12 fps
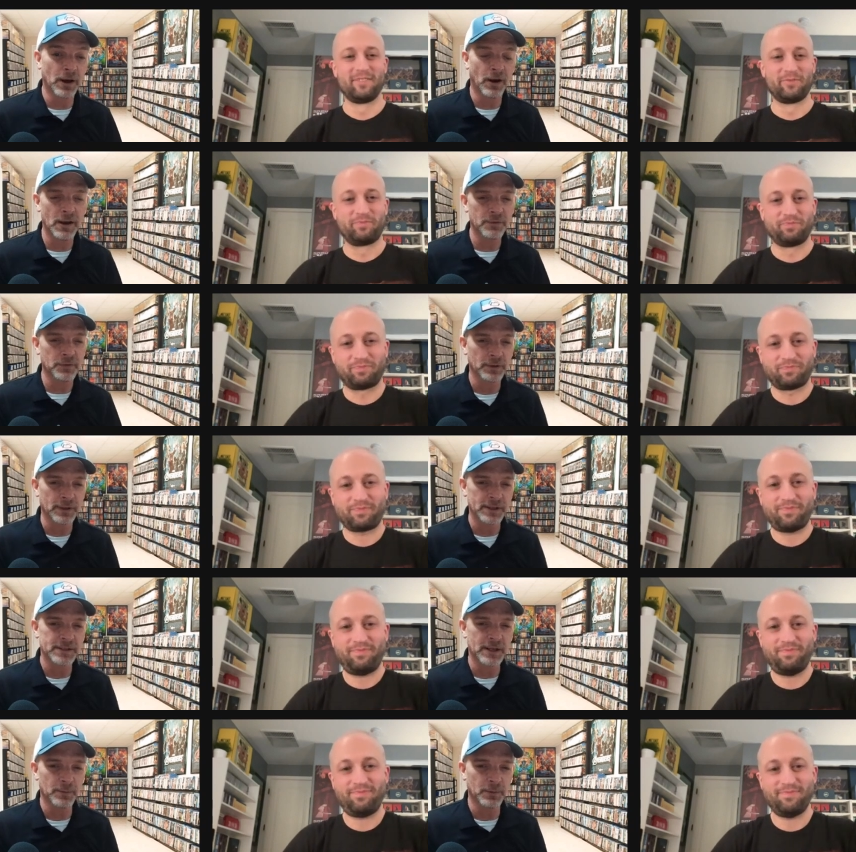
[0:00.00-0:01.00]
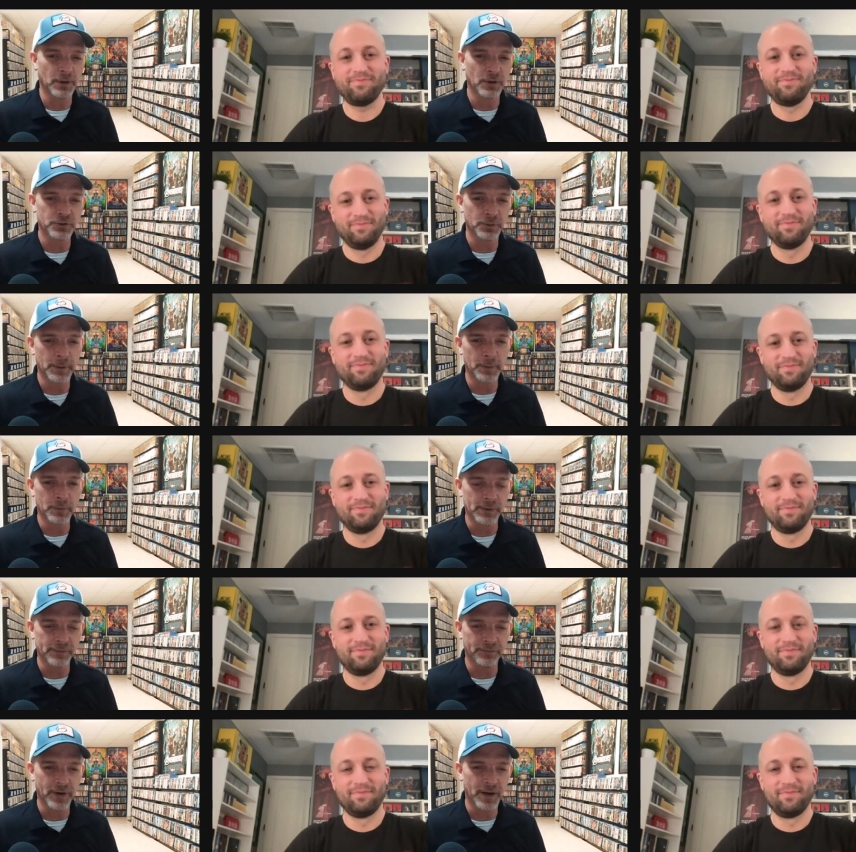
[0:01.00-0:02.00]
Speaker 1: I'll have your links down below so people
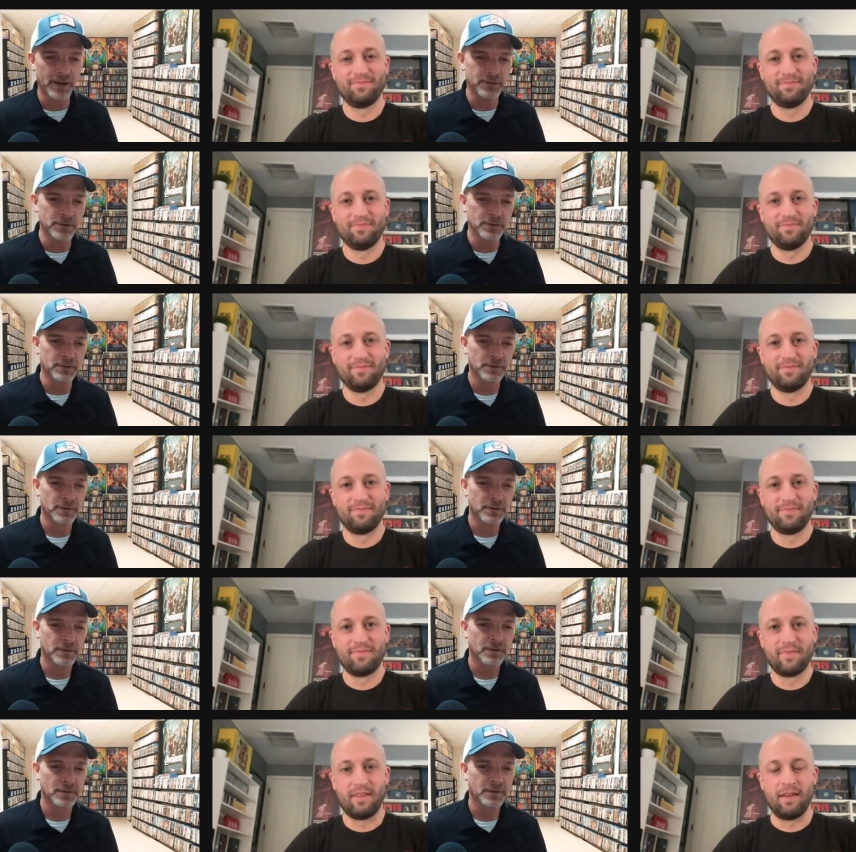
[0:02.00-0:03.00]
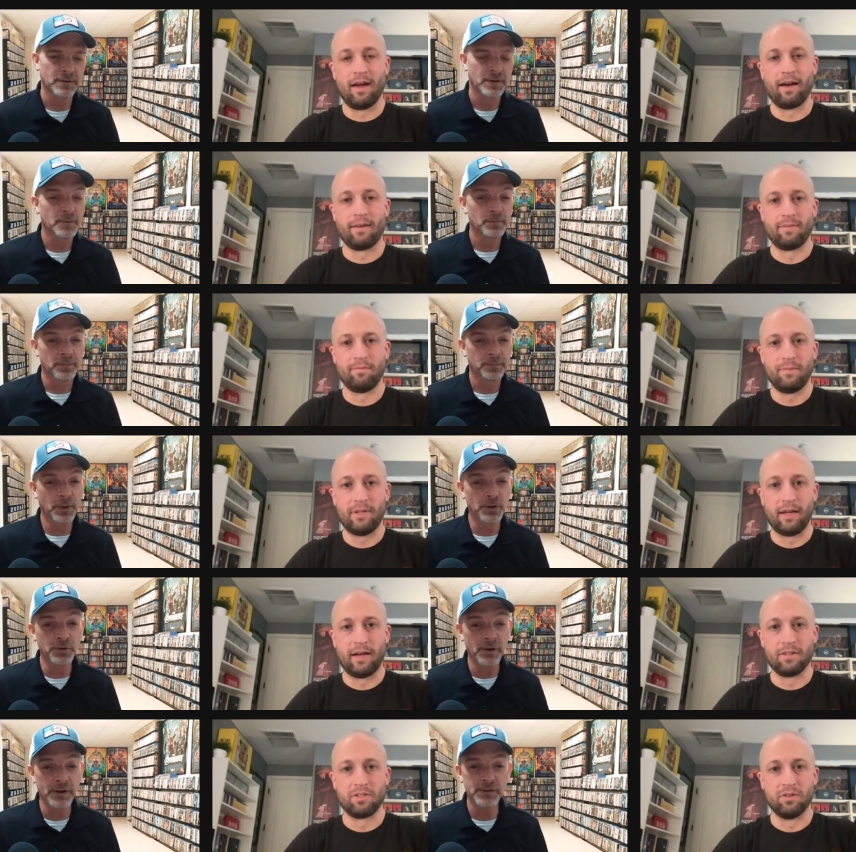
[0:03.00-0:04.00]
can find you.
Speaker 2: Yeah,
Speaker 1: plus
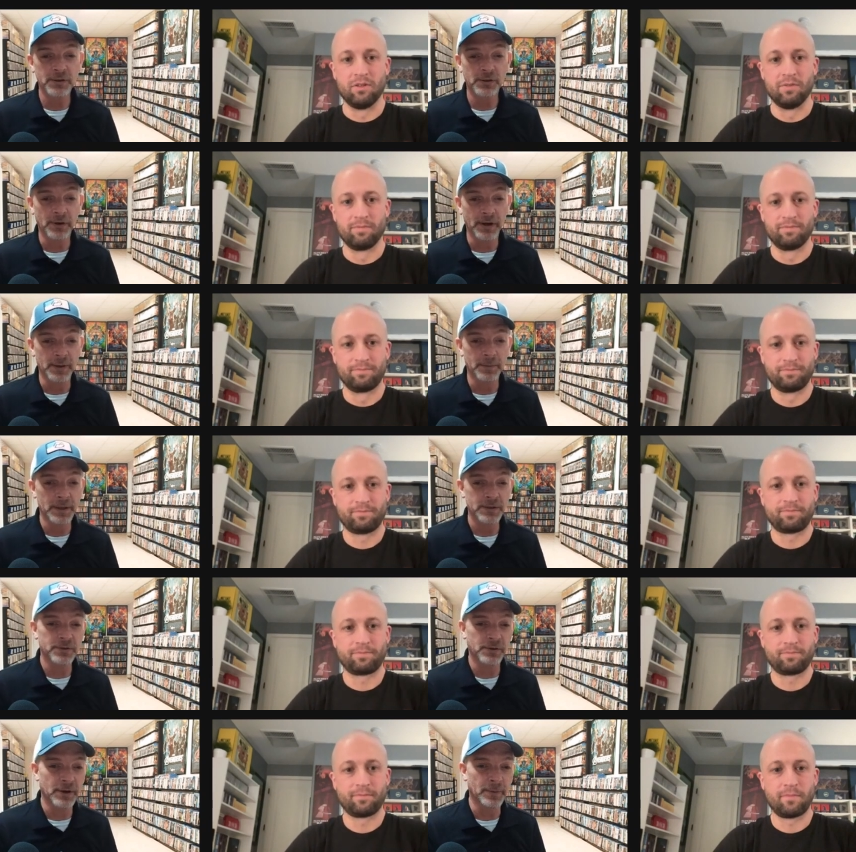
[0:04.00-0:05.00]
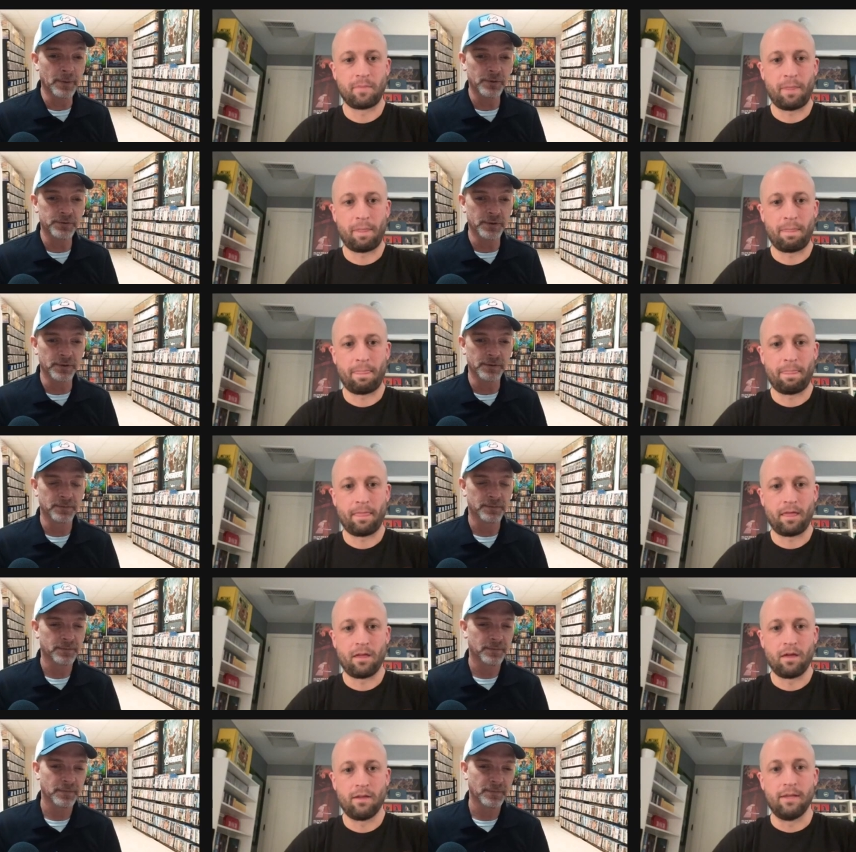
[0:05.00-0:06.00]
yeah, your Instagram, so... Instagram also.
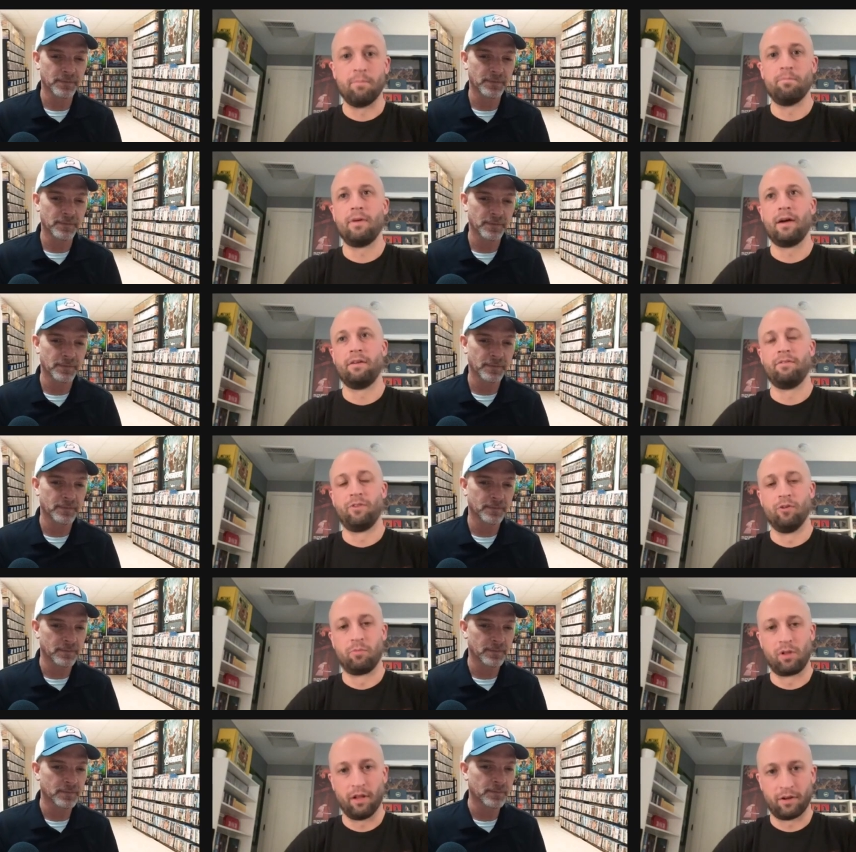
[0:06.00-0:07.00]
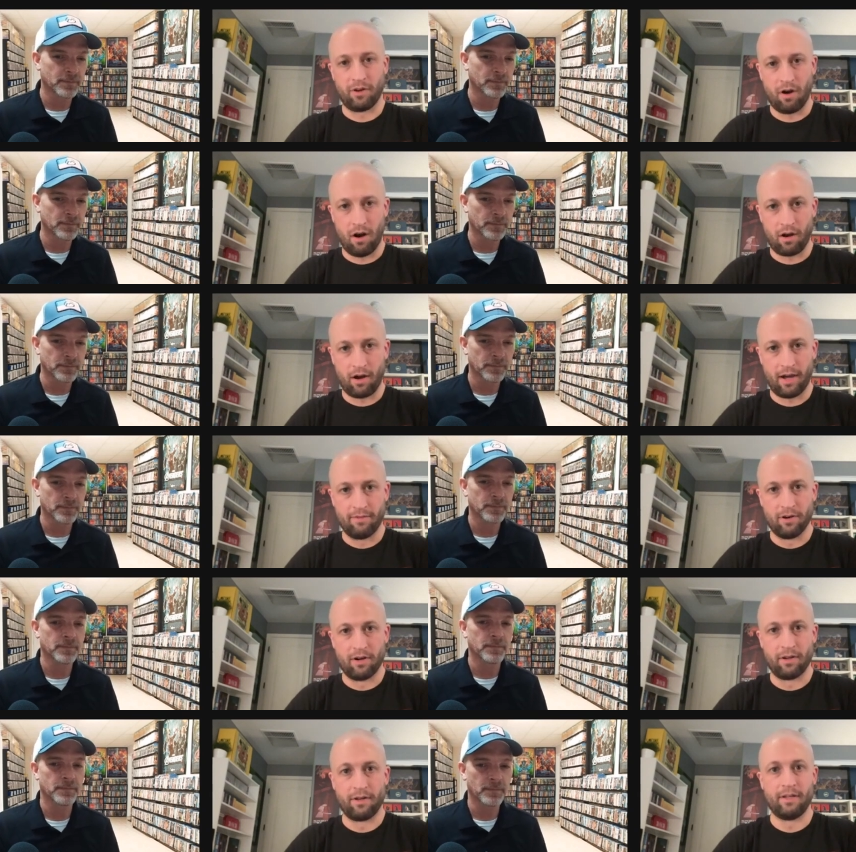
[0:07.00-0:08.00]
Speaker 2: Yep, and Film Collector Archive
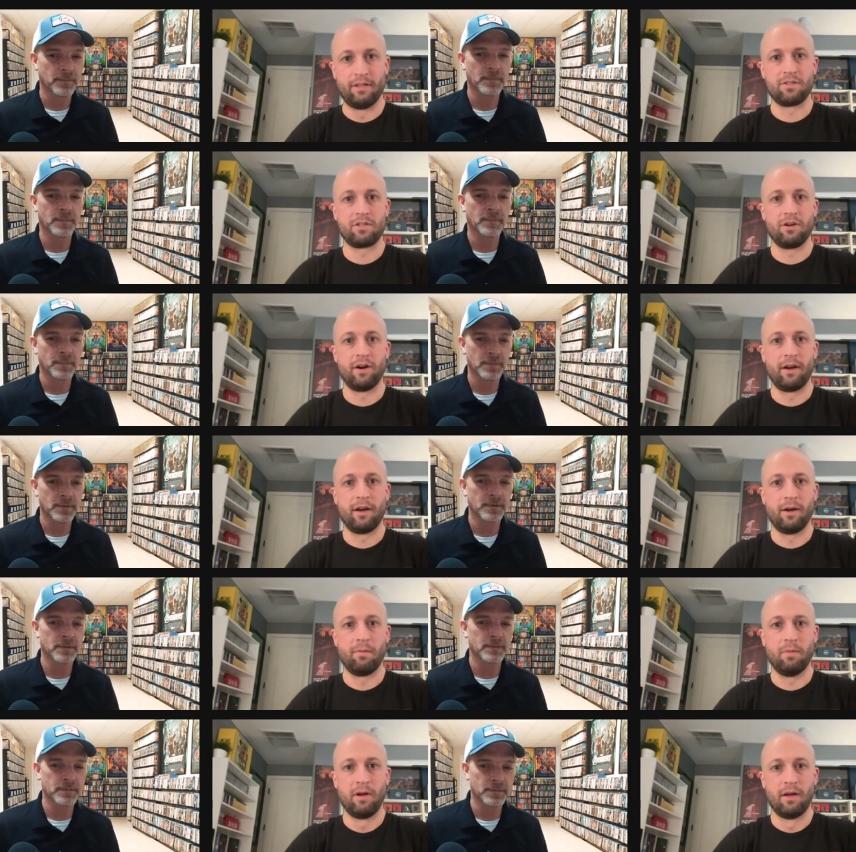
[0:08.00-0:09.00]
on Instagram.